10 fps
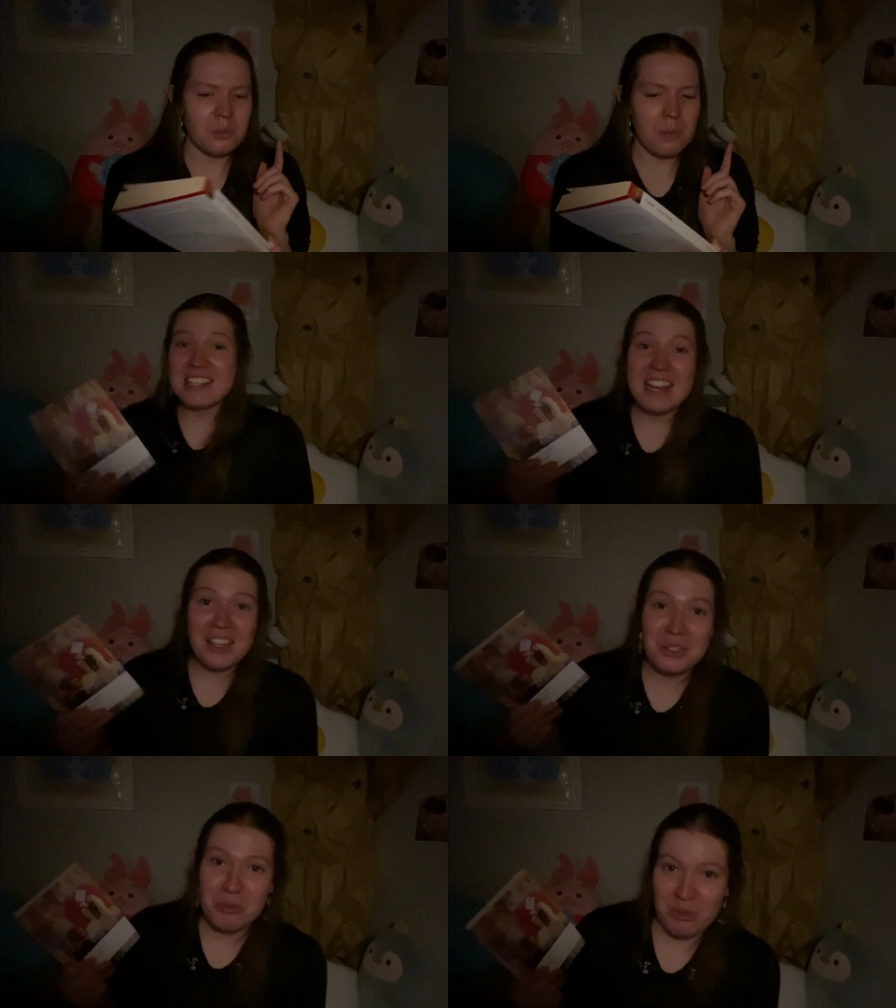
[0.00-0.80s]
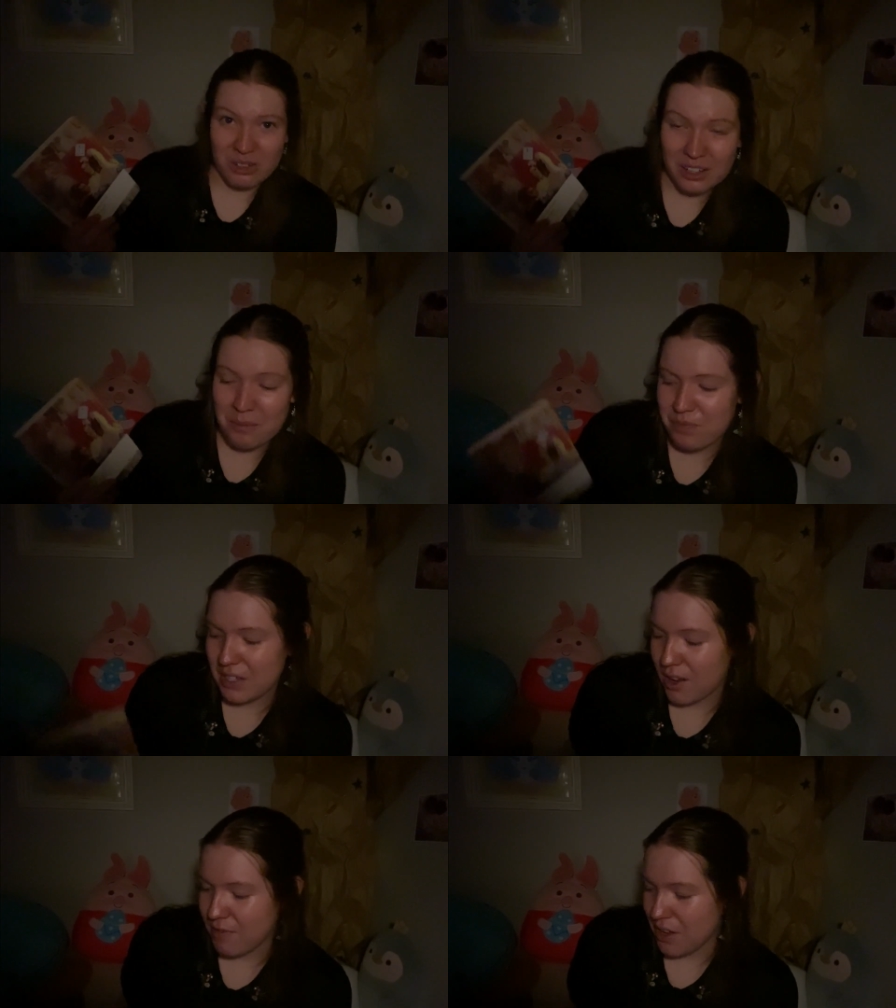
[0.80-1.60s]
Next book
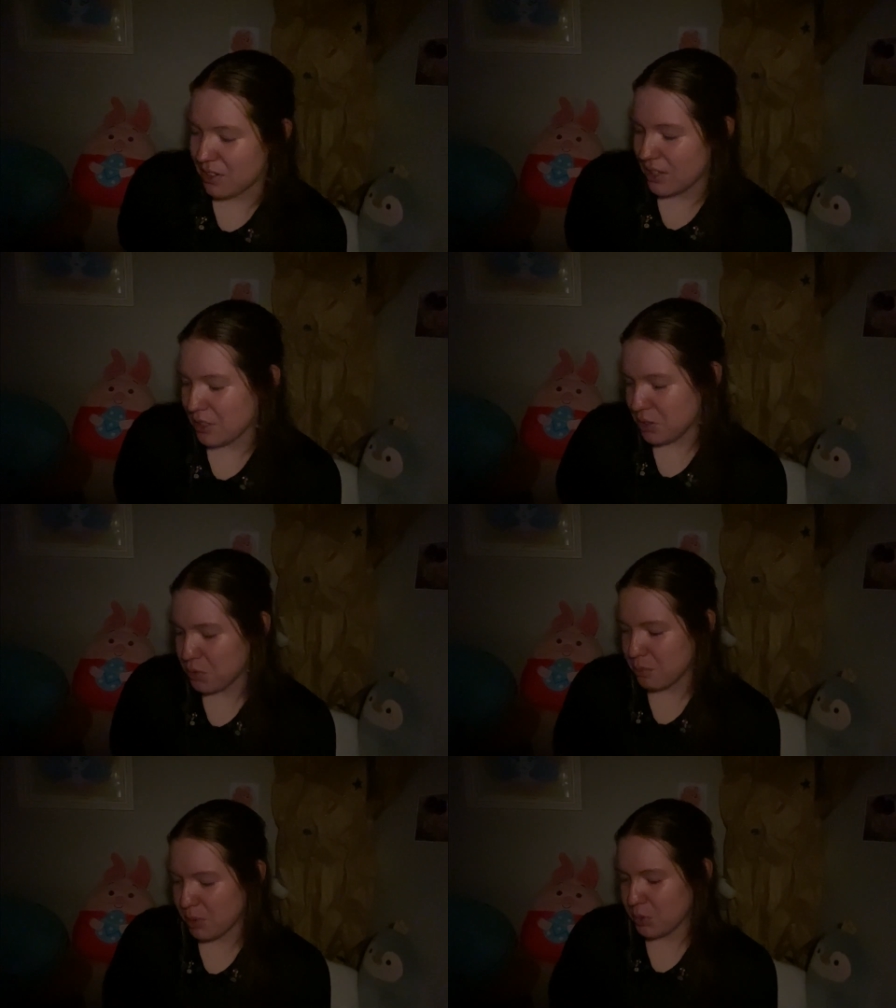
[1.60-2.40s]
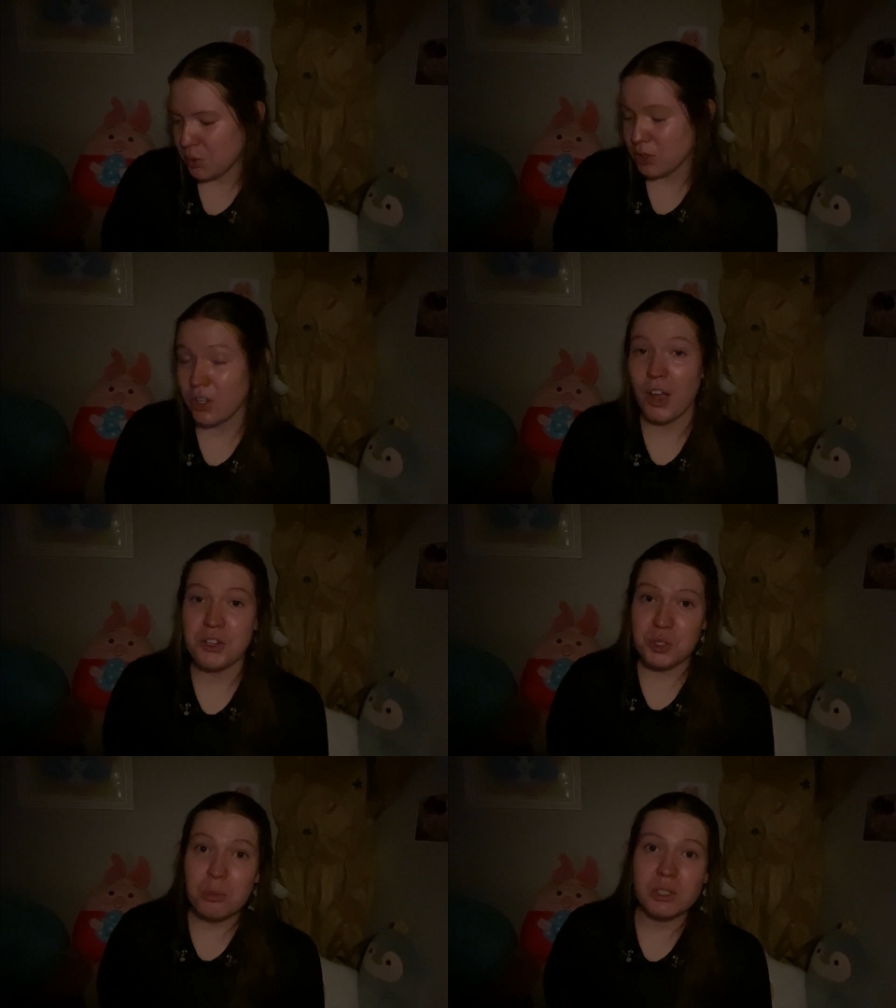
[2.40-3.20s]
that I found at this used bookstore. So I
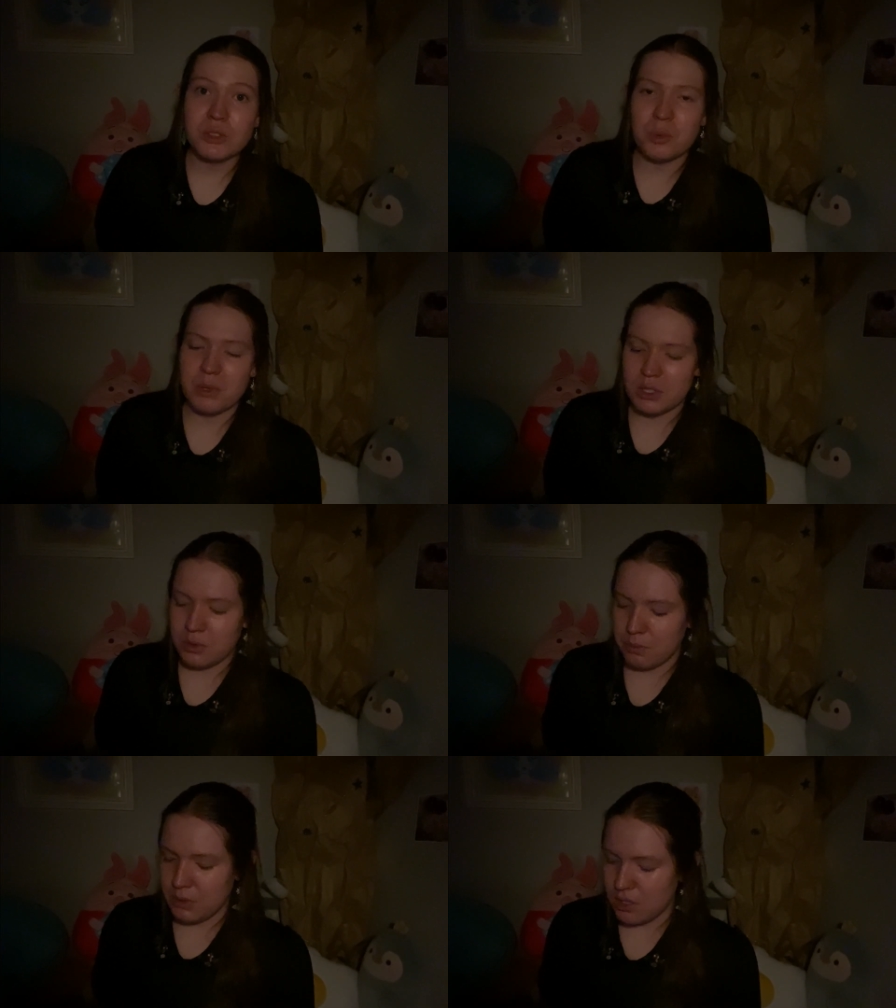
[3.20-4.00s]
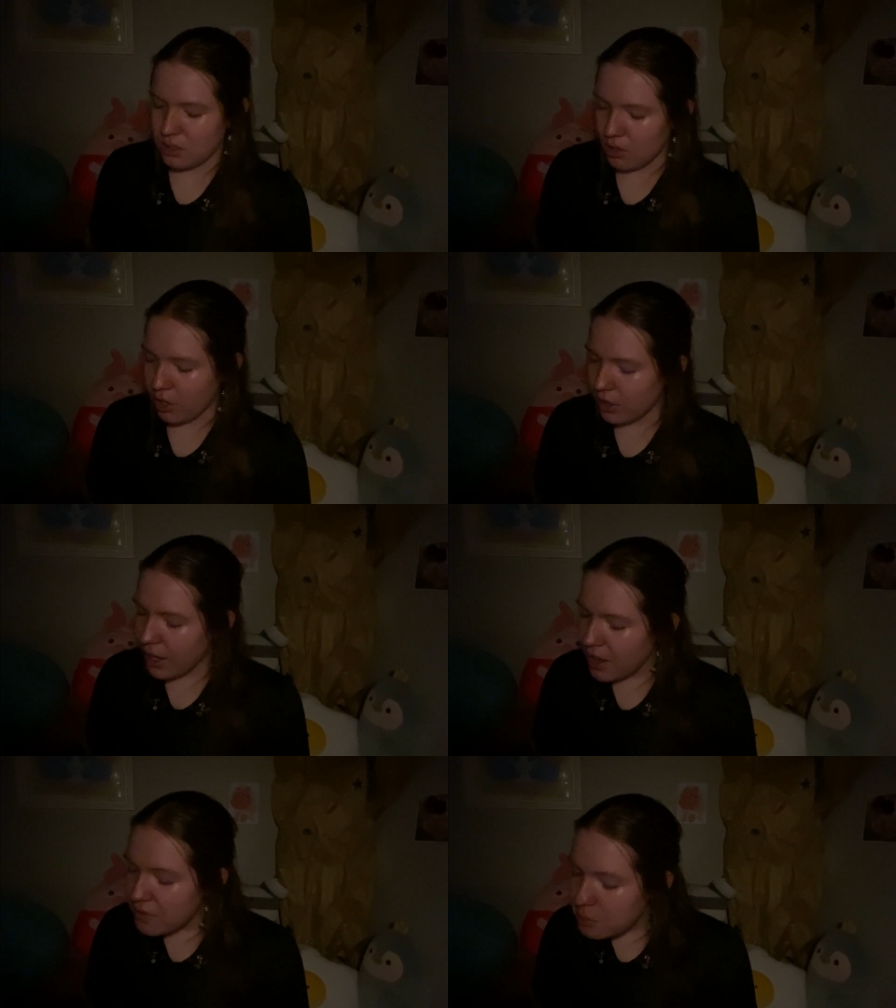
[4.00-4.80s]
got two books from this
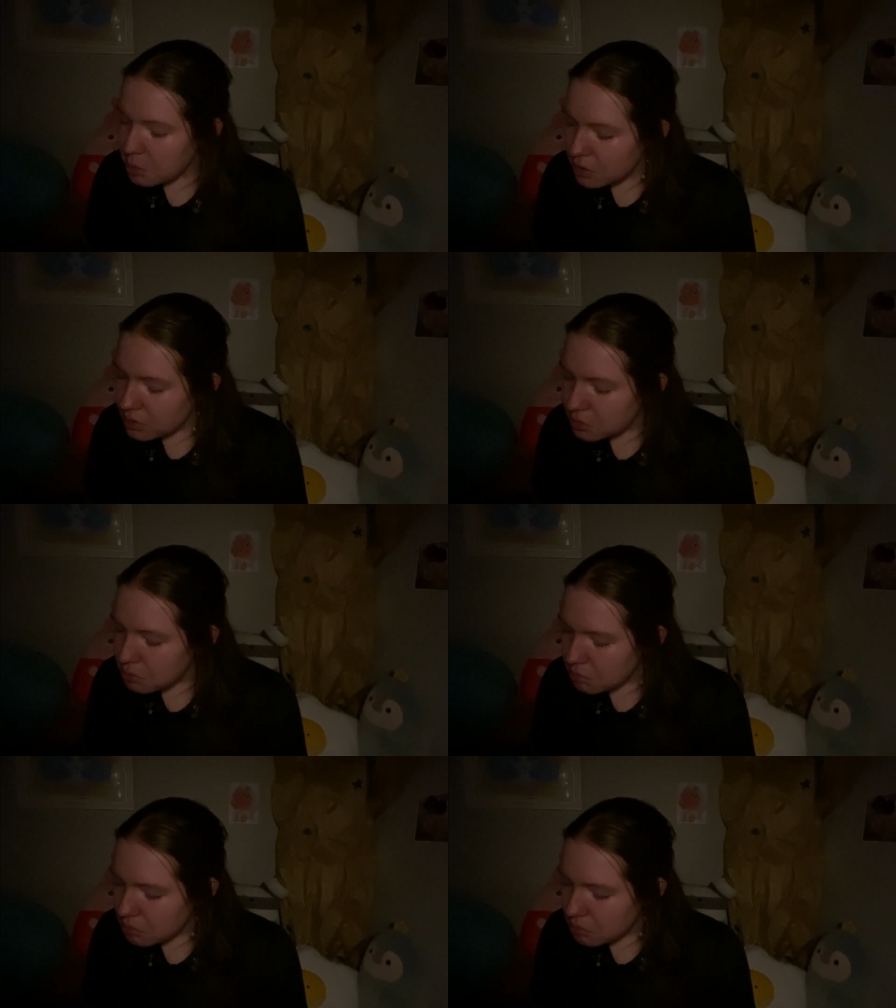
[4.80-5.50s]
archived books.